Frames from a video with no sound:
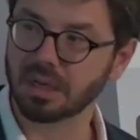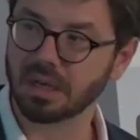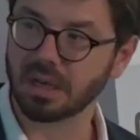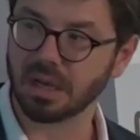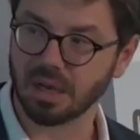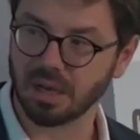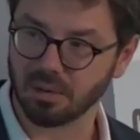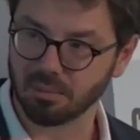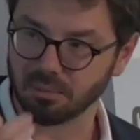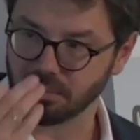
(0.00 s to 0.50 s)

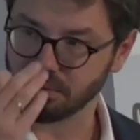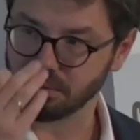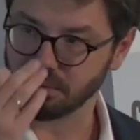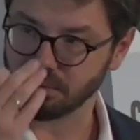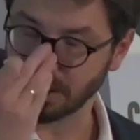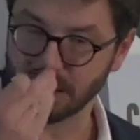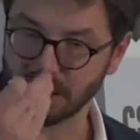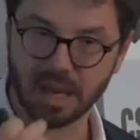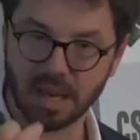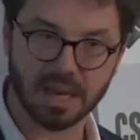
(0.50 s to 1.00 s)

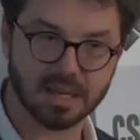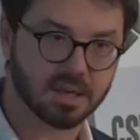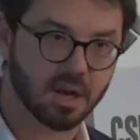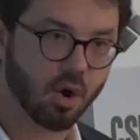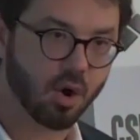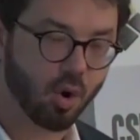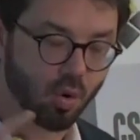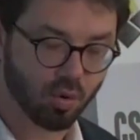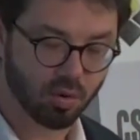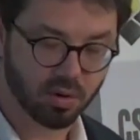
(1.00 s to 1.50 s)
as a
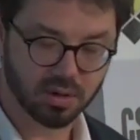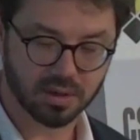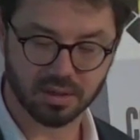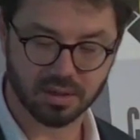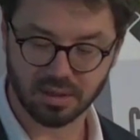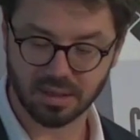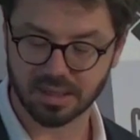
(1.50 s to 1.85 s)
whole,